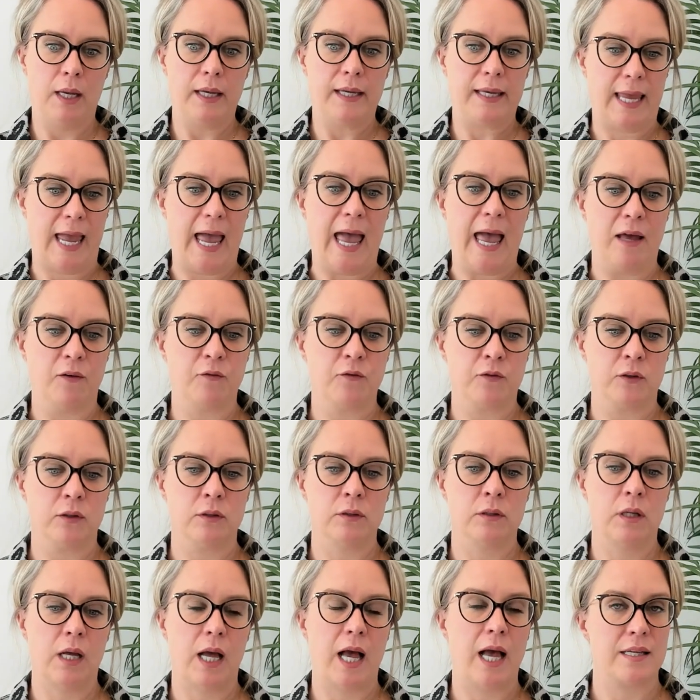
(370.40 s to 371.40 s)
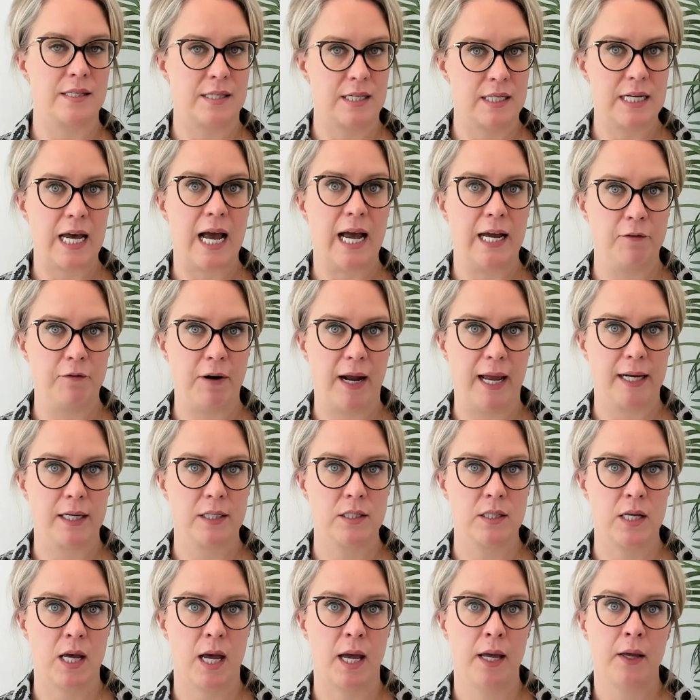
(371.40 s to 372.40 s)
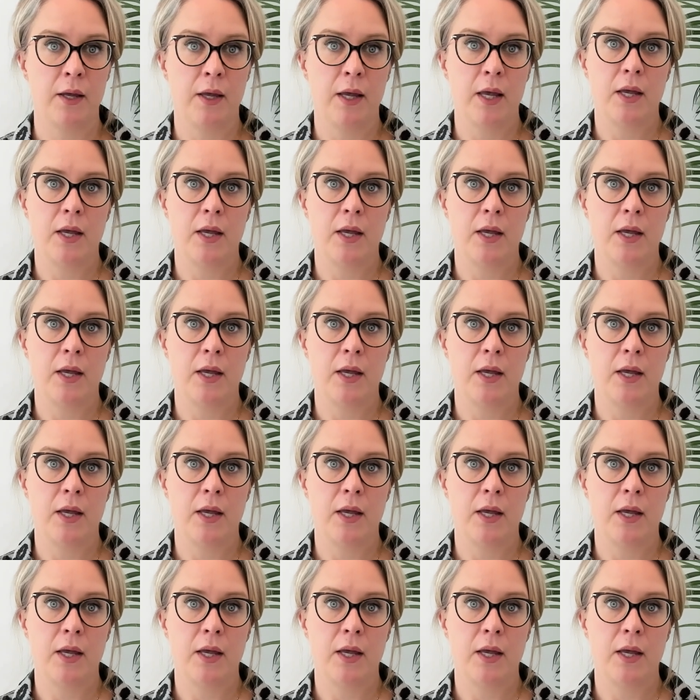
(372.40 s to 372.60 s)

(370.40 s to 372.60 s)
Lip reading: careful as a director.